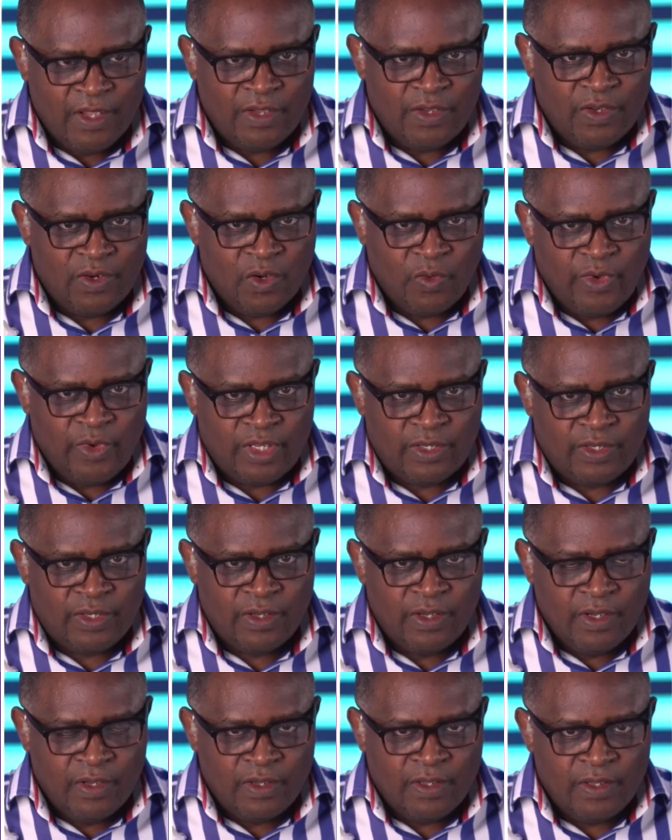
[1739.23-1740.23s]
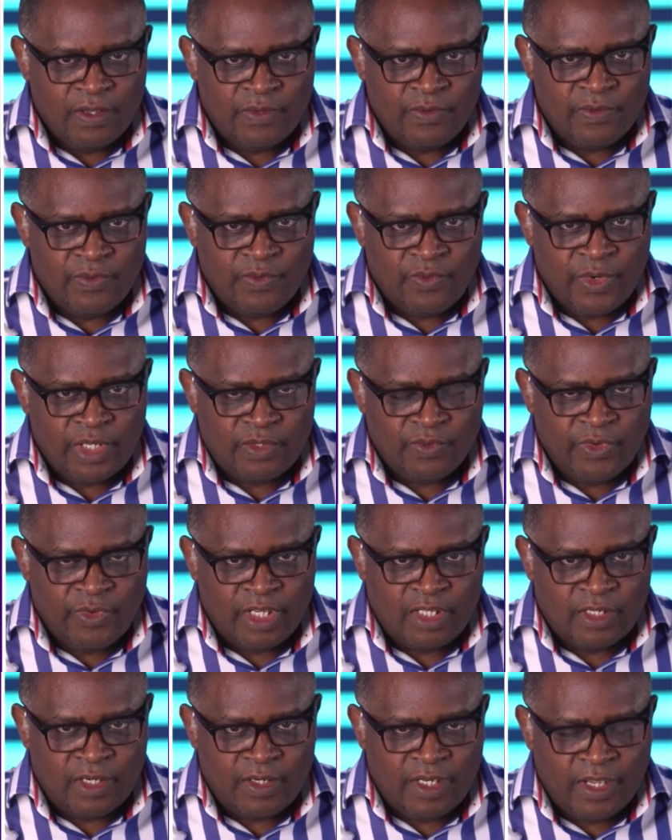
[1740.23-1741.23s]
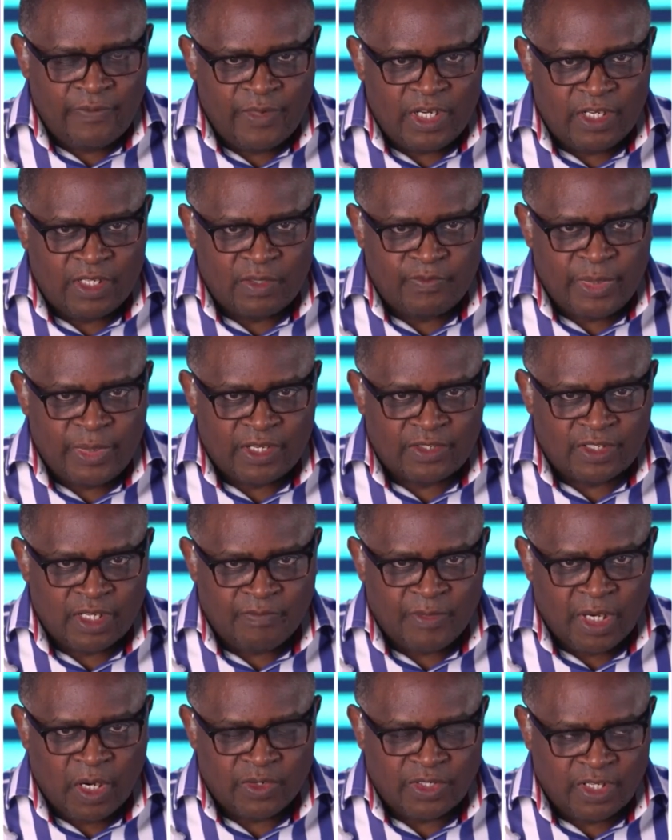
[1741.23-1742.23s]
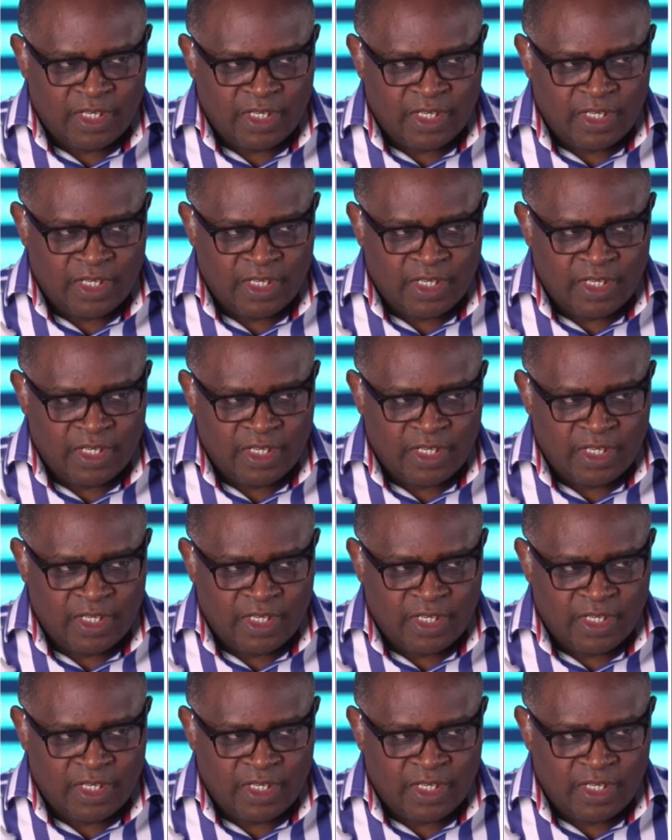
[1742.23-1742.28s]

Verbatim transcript: which David speaks about,